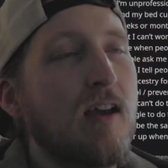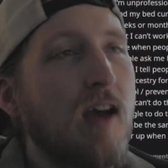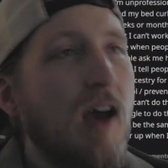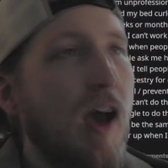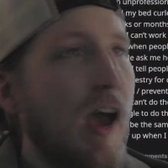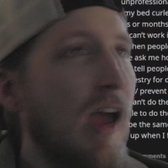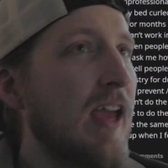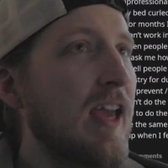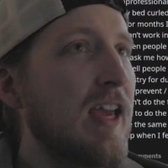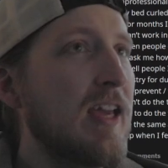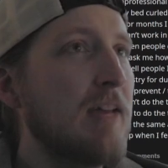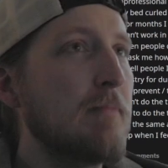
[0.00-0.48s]

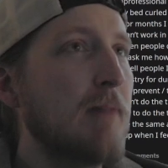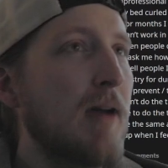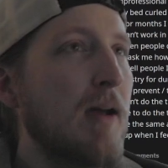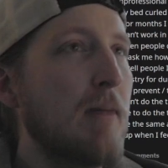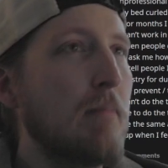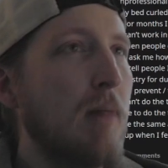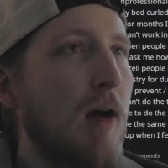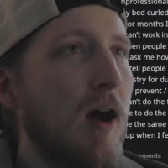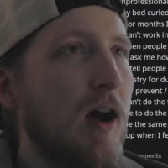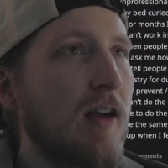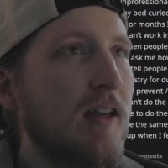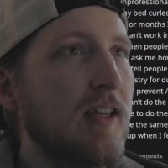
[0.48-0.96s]
I hate my
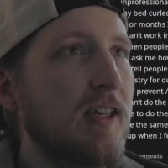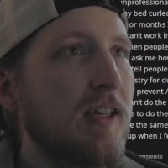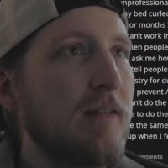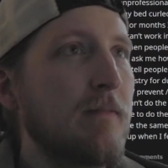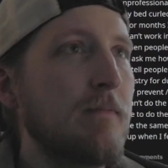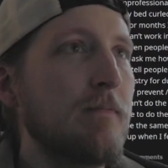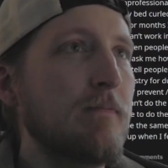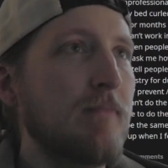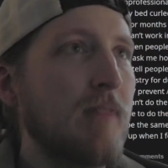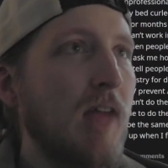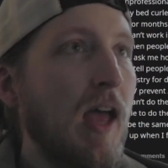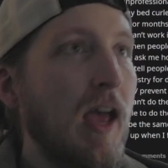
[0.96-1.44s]
body.
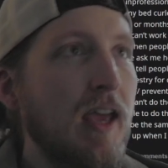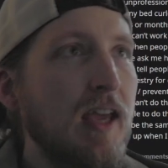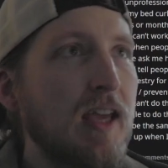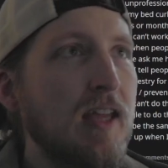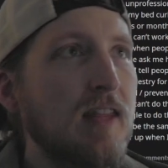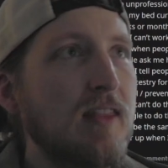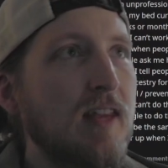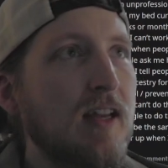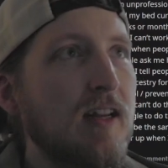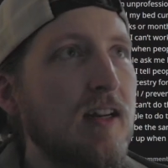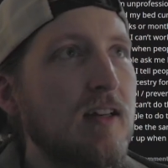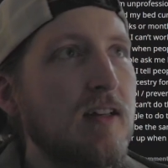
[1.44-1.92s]
I
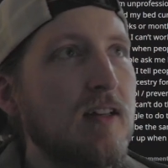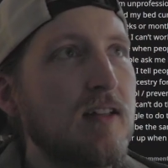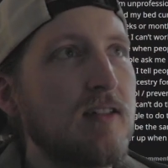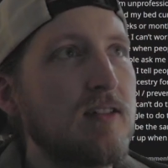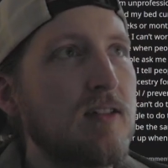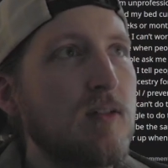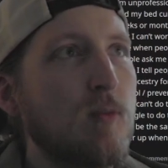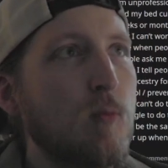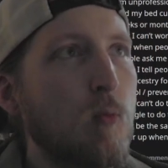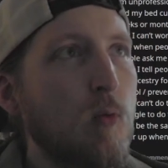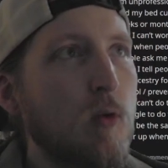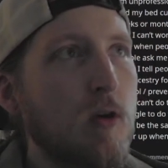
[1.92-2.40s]
hate that it
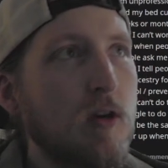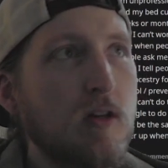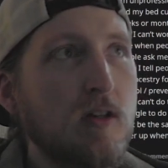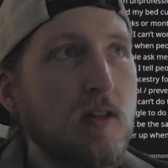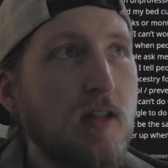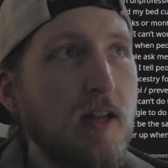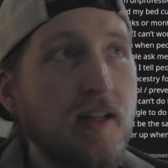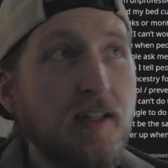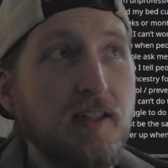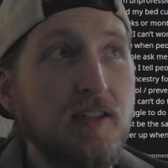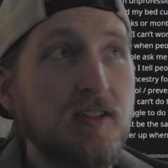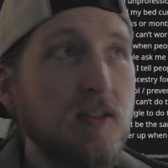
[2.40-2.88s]
doesn't work
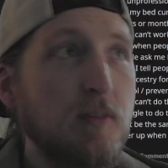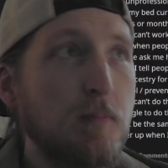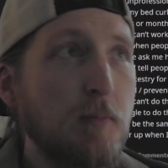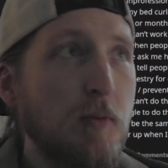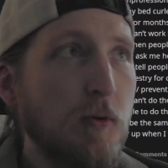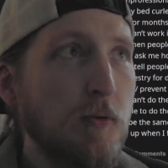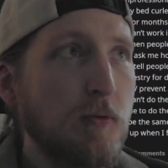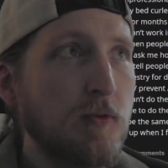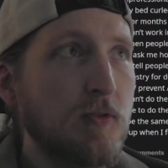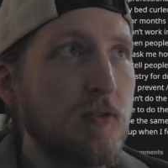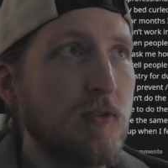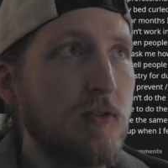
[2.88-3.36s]
like it's
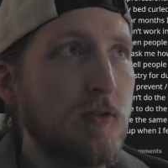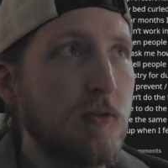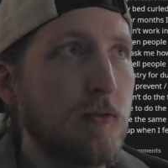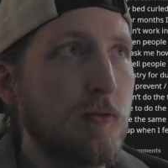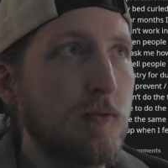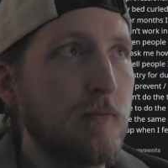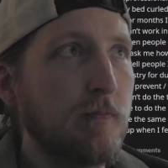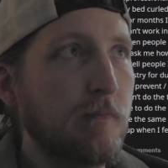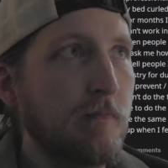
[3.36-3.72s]
supposed to.